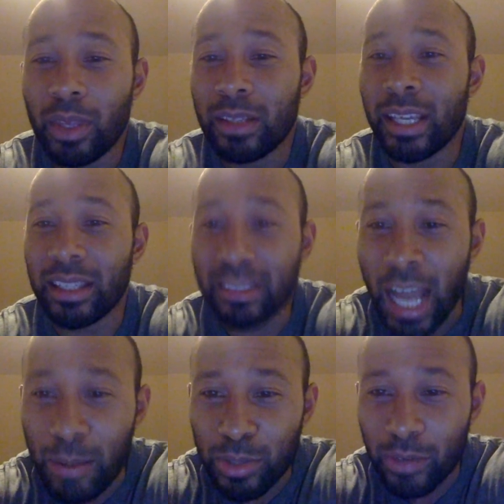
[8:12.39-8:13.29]
take the
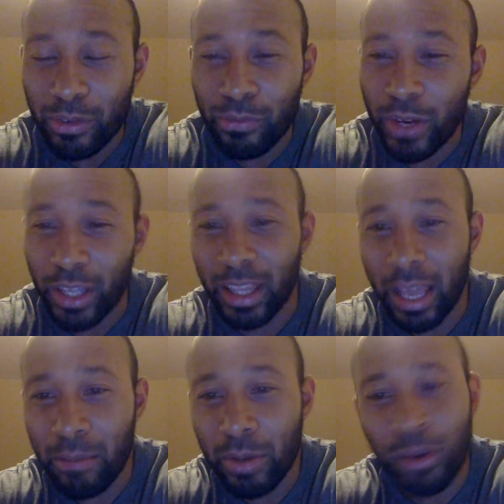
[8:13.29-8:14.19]
tops off the fucking
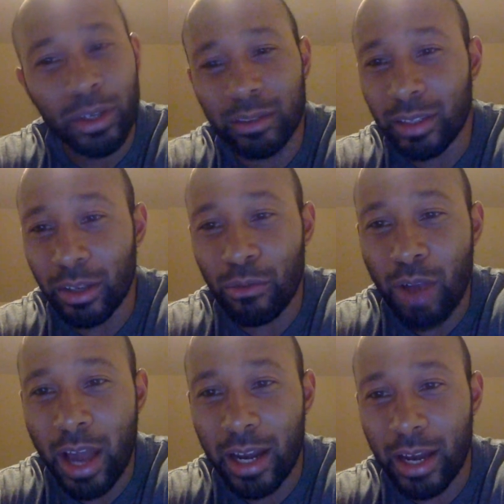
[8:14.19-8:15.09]
Lambo and
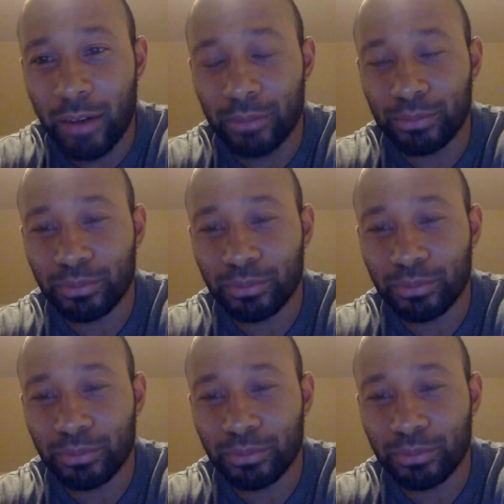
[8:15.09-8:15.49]
ride out.